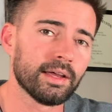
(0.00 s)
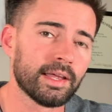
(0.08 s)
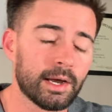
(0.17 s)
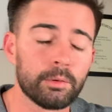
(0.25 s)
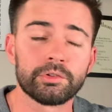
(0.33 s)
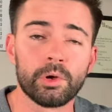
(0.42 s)
And
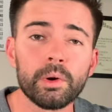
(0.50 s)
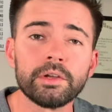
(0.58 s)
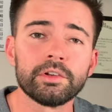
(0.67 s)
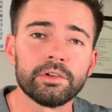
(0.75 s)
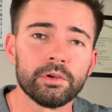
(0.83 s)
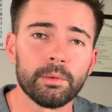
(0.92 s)
I was going
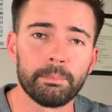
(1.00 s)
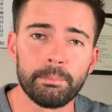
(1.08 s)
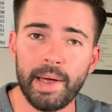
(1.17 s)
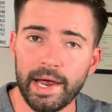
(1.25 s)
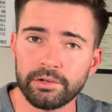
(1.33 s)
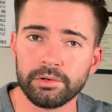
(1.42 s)
to do a
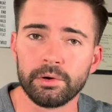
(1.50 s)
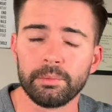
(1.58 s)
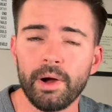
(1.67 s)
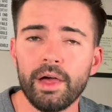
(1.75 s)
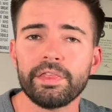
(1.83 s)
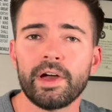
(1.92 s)
backdoor
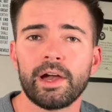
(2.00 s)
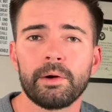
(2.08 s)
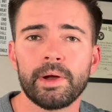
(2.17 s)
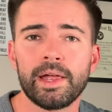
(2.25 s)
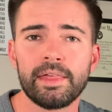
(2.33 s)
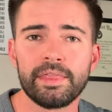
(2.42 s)
Roth
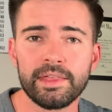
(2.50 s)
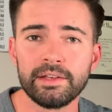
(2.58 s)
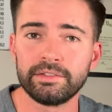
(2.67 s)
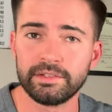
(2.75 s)
IRA this